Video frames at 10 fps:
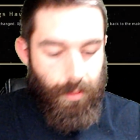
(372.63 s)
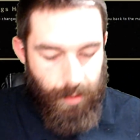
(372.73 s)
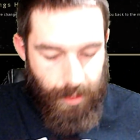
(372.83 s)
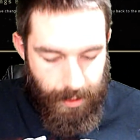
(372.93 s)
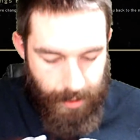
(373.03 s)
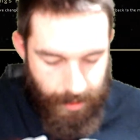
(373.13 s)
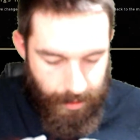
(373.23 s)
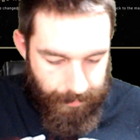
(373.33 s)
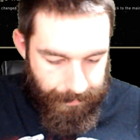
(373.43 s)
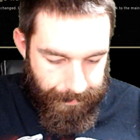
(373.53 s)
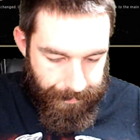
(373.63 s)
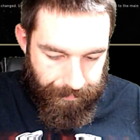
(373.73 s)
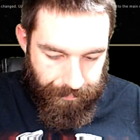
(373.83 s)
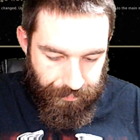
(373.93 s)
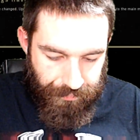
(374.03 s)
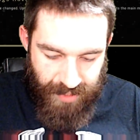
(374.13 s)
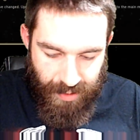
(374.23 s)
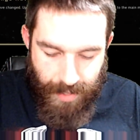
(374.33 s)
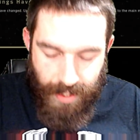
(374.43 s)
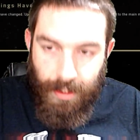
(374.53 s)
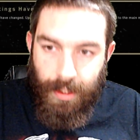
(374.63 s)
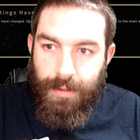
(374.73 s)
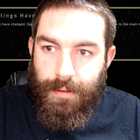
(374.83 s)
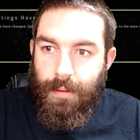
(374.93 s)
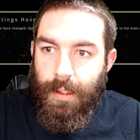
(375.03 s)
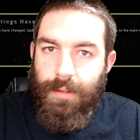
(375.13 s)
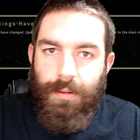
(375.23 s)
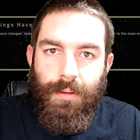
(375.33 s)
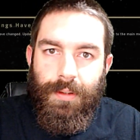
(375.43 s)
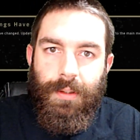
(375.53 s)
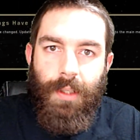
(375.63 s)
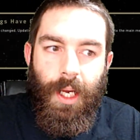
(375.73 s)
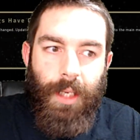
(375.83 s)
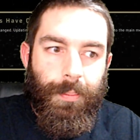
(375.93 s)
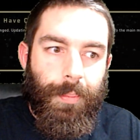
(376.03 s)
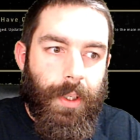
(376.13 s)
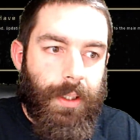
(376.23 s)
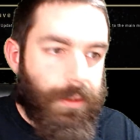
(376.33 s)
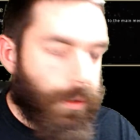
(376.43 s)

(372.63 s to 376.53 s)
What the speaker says: They make it easier to slide, but